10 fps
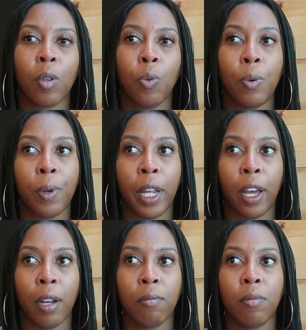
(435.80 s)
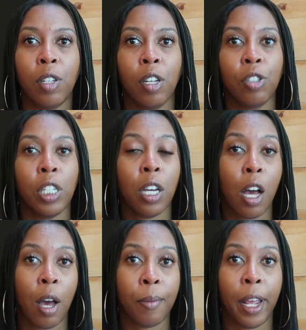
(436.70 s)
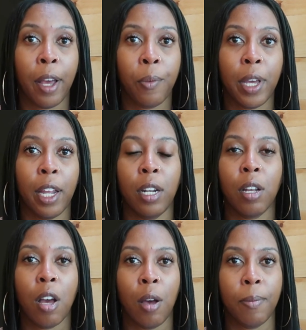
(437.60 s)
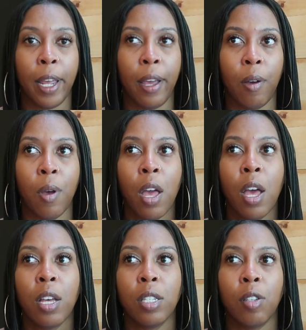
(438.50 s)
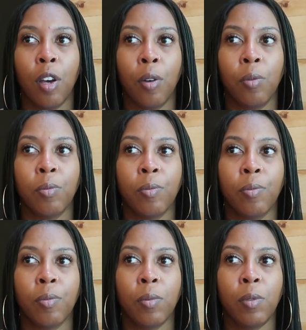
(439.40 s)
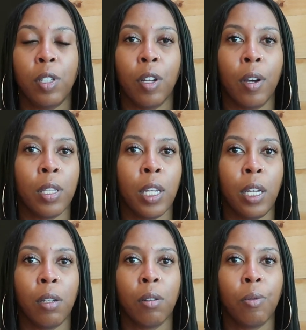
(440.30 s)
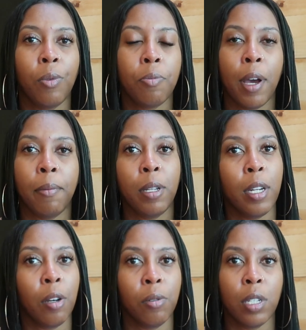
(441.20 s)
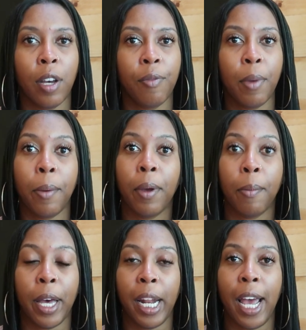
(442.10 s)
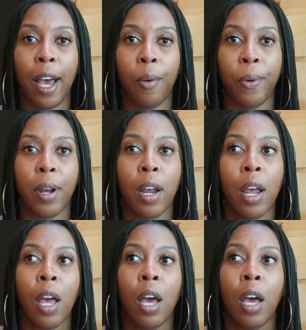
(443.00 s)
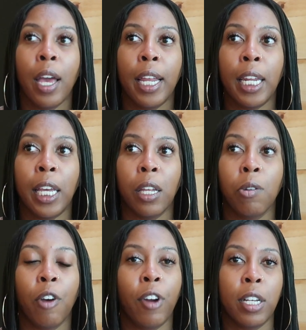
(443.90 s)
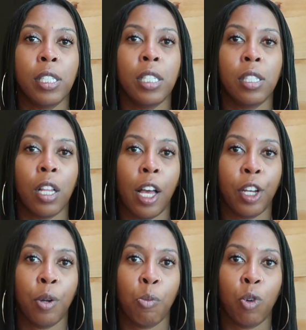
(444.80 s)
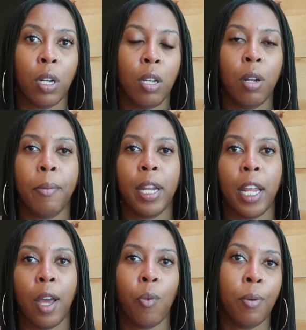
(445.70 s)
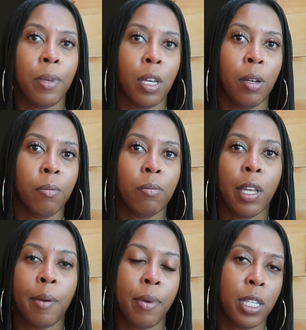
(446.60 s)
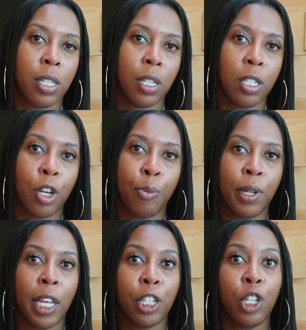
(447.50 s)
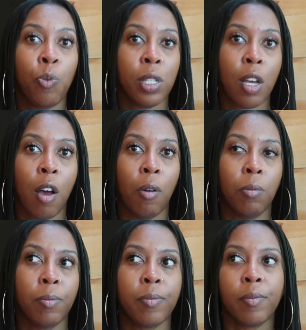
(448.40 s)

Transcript: we were there, you know, she calmed down, we got her to calm down. So, you know, I think we probably dozed off maybe about an hour. And then around 6 o'clock in the morning, you know, my dad woke me up and basically told me that she was gone.